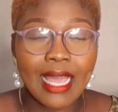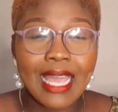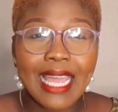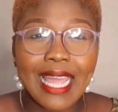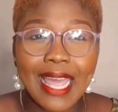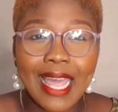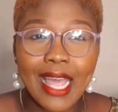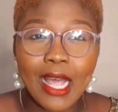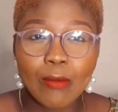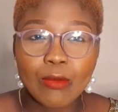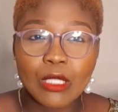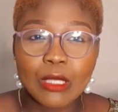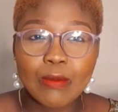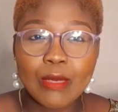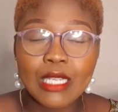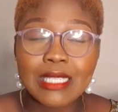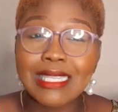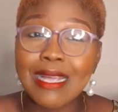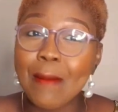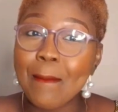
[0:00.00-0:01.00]
it helps
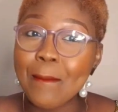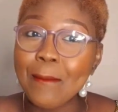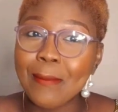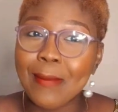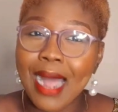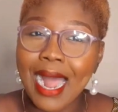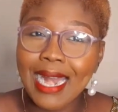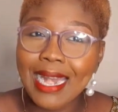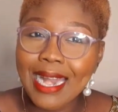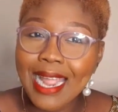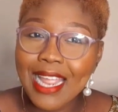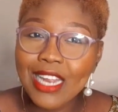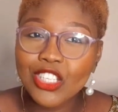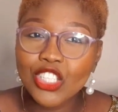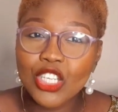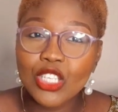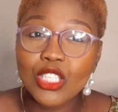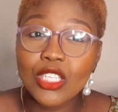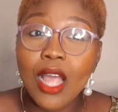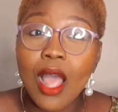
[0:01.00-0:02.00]
me to manage
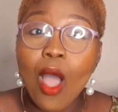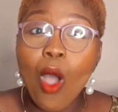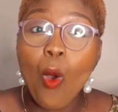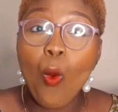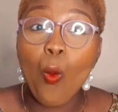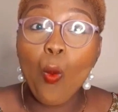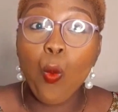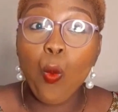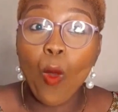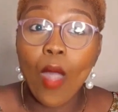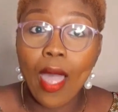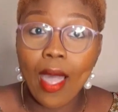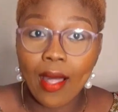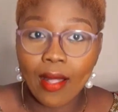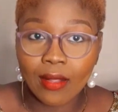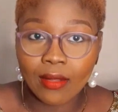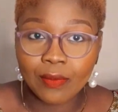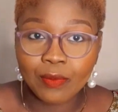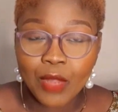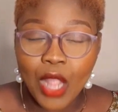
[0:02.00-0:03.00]
it
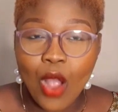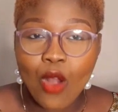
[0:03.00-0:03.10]
well,